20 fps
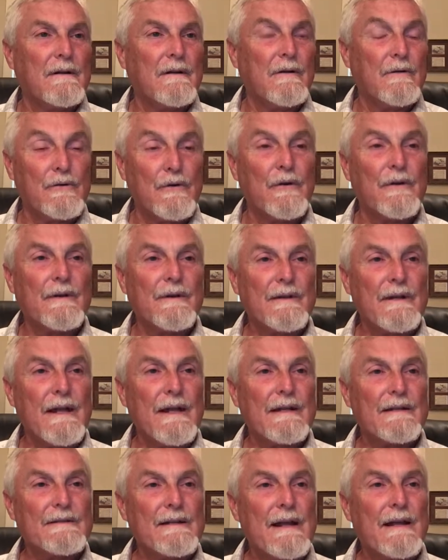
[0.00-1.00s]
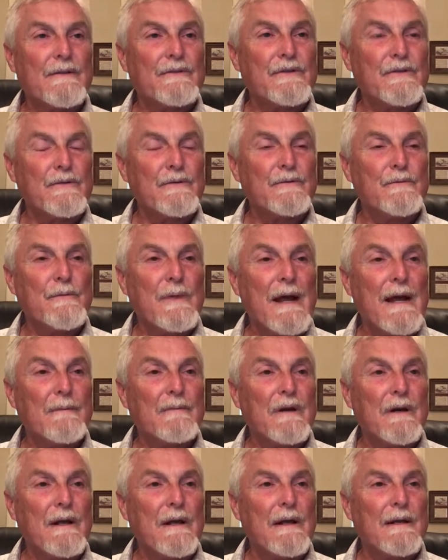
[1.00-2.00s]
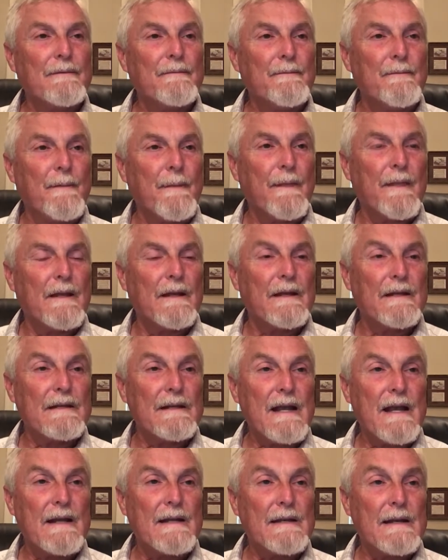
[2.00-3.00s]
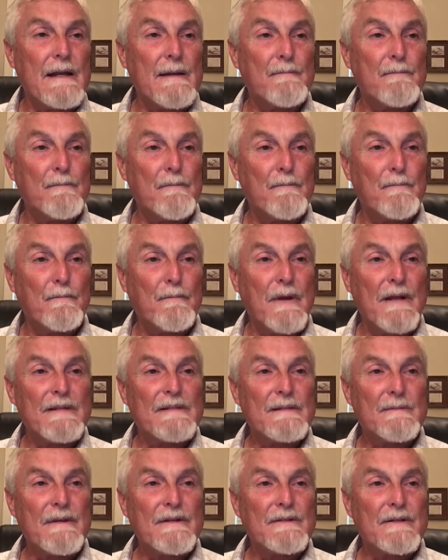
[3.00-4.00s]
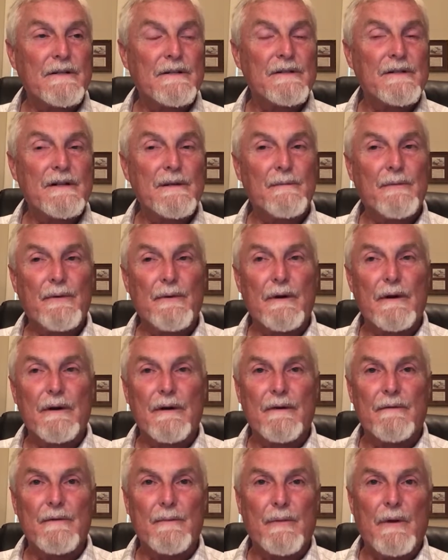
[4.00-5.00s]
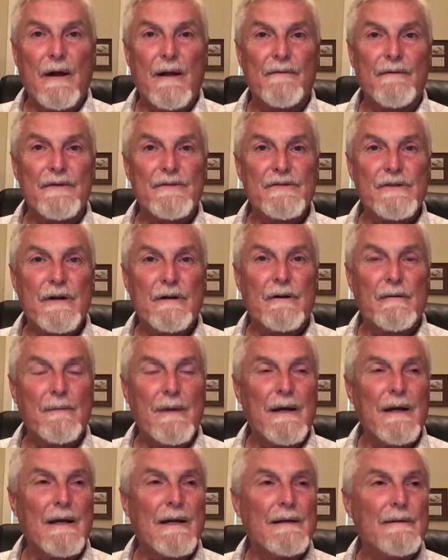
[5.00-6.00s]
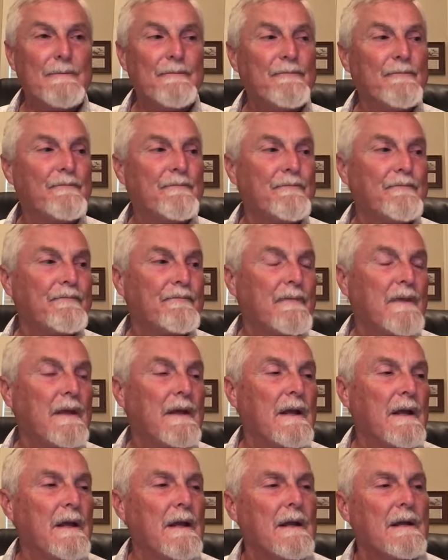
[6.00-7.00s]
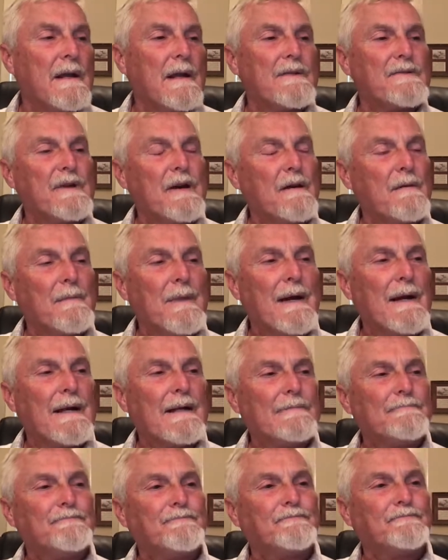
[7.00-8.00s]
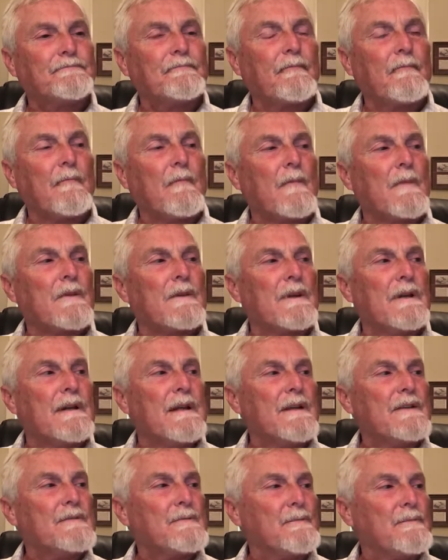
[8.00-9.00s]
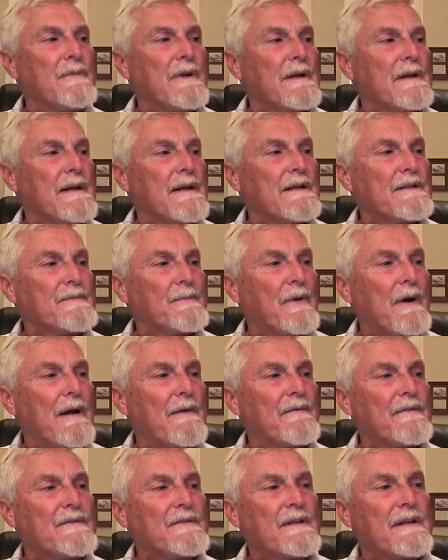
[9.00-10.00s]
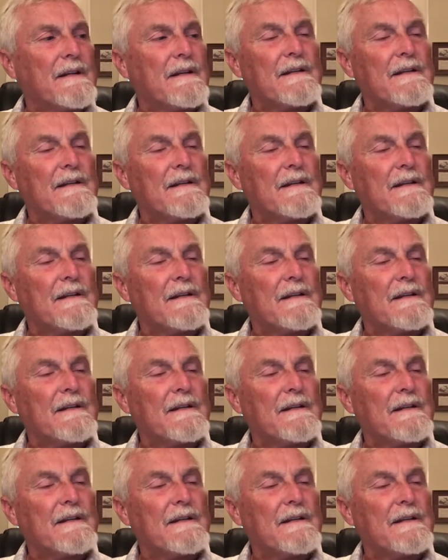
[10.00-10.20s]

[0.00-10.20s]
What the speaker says: or during the exile to Babylon, and place him as a contemporary of the prophet Jeremiah. Now Jeremiah, in his prophecy,